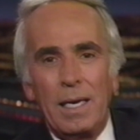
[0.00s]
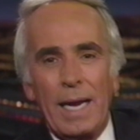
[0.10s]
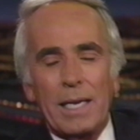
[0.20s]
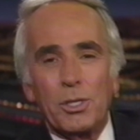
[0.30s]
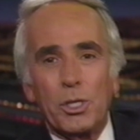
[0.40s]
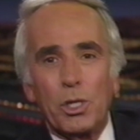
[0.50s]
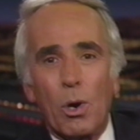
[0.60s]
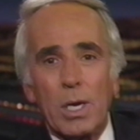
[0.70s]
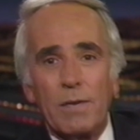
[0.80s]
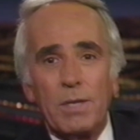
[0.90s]
Next, the
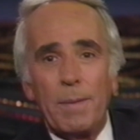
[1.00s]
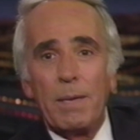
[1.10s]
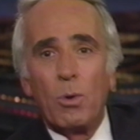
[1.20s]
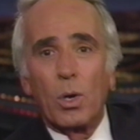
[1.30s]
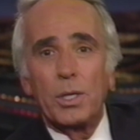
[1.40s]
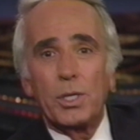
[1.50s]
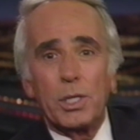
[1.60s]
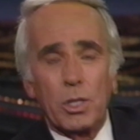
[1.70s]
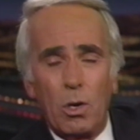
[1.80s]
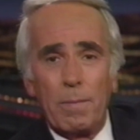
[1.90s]
story of Debbie Morris
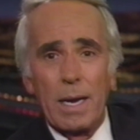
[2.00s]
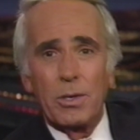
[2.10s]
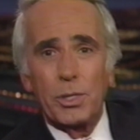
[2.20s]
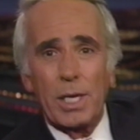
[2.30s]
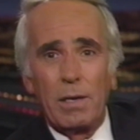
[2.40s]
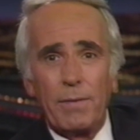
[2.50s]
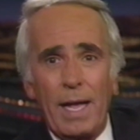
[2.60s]
is told by herself